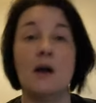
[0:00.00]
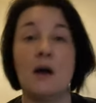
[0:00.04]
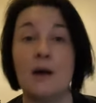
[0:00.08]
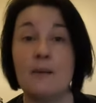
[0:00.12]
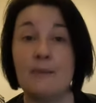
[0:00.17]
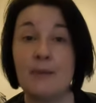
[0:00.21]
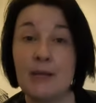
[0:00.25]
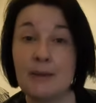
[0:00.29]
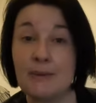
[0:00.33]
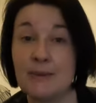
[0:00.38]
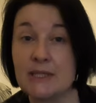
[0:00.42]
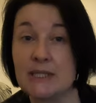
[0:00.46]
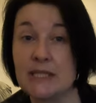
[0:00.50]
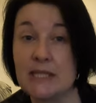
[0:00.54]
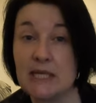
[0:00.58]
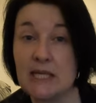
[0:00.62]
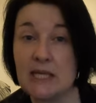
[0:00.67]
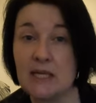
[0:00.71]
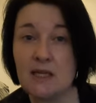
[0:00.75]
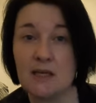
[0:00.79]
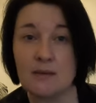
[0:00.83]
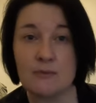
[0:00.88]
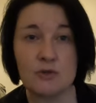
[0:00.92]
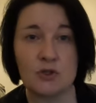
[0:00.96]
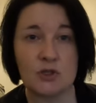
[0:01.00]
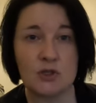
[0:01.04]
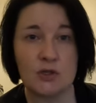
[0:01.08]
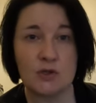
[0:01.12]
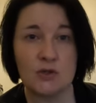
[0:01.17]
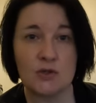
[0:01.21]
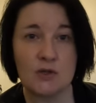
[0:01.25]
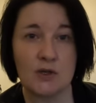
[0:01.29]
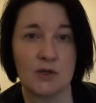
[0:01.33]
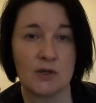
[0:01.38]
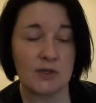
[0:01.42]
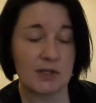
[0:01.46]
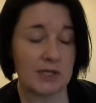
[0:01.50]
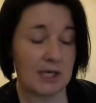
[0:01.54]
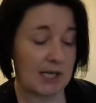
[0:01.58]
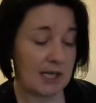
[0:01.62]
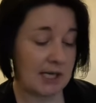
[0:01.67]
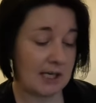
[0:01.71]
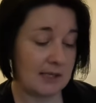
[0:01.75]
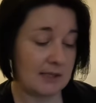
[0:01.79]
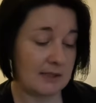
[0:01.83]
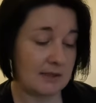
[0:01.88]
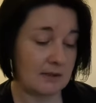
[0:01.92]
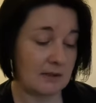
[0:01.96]
I'll make my tea, get my shoes on,
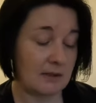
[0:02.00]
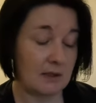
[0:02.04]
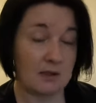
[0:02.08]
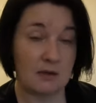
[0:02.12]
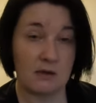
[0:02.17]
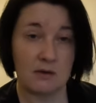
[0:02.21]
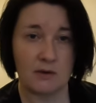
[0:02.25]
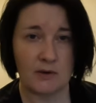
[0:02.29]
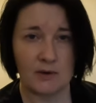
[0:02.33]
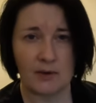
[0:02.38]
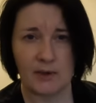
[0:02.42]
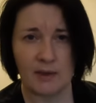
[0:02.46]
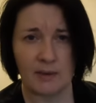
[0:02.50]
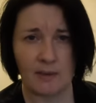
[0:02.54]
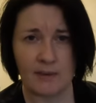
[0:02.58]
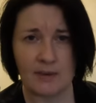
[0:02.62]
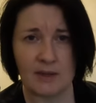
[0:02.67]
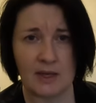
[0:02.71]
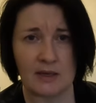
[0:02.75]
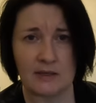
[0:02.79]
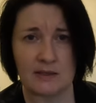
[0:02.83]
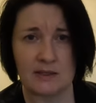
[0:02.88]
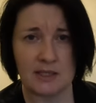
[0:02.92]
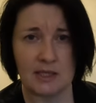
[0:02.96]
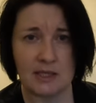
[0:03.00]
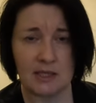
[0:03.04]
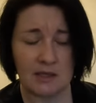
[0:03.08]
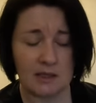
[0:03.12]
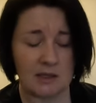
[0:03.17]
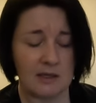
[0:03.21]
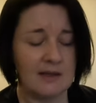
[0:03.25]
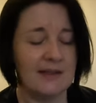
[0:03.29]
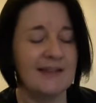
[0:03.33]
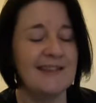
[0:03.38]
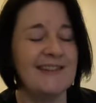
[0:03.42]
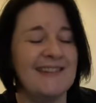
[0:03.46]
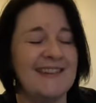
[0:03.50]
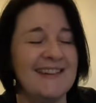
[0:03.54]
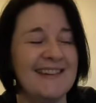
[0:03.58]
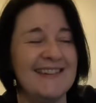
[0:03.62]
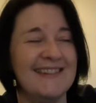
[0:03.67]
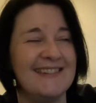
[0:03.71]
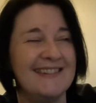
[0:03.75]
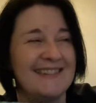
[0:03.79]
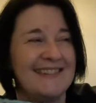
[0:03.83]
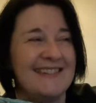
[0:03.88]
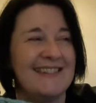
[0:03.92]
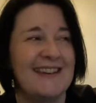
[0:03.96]
and I can't go anywhere without tea.
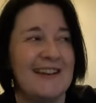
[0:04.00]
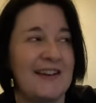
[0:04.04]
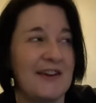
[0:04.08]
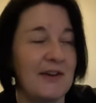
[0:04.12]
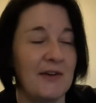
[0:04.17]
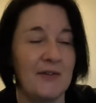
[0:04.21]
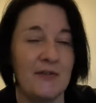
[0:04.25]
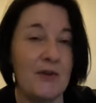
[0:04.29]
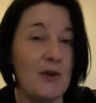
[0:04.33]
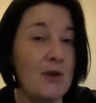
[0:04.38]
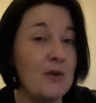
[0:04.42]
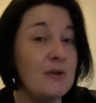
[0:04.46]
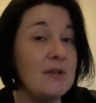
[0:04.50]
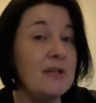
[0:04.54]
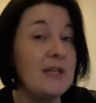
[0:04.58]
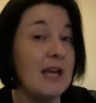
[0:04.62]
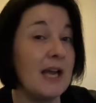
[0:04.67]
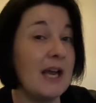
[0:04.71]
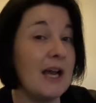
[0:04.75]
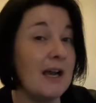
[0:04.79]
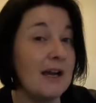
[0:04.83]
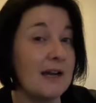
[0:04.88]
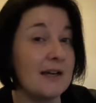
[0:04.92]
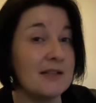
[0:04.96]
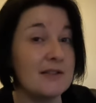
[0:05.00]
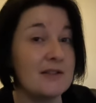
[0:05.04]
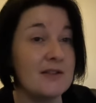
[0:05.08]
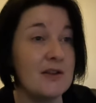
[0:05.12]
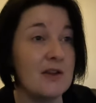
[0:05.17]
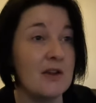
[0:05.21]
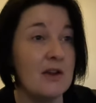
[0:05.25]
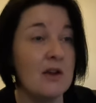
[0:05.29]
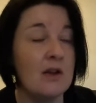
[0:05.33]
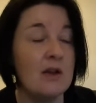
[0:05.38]
I've only had,